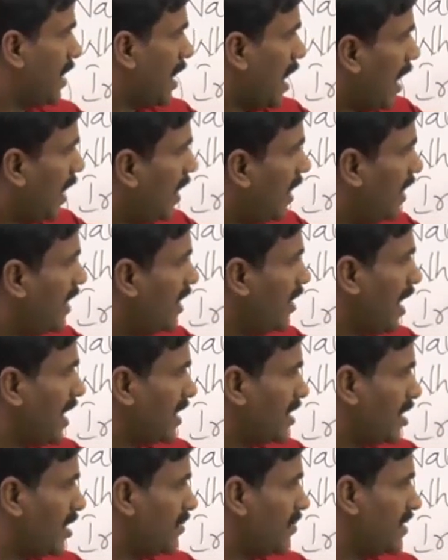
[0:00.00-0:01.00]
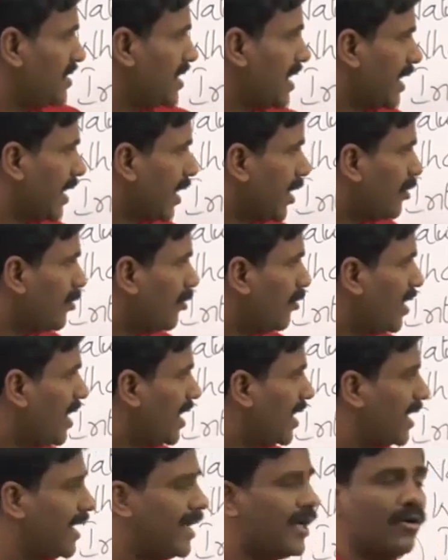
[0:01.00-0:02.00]
already natural numbers are
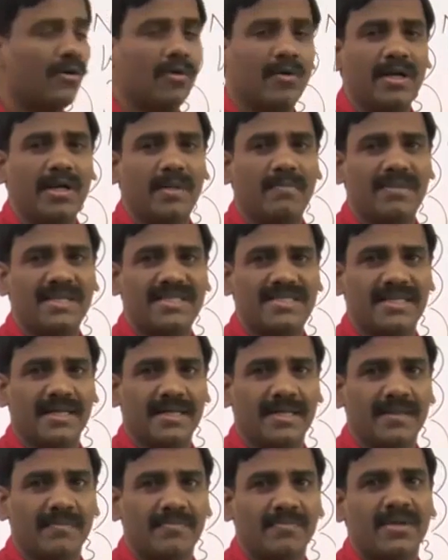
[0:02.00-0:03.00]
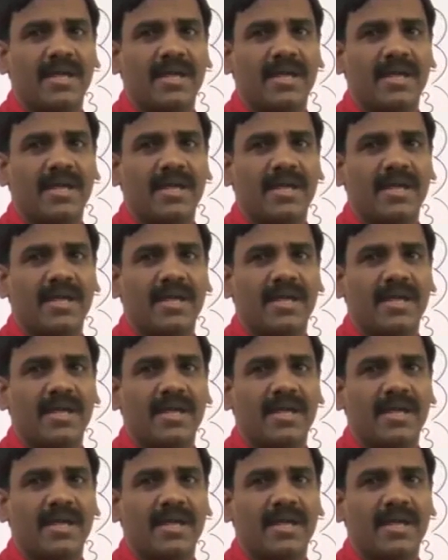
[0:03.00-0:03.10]
included in whole number set,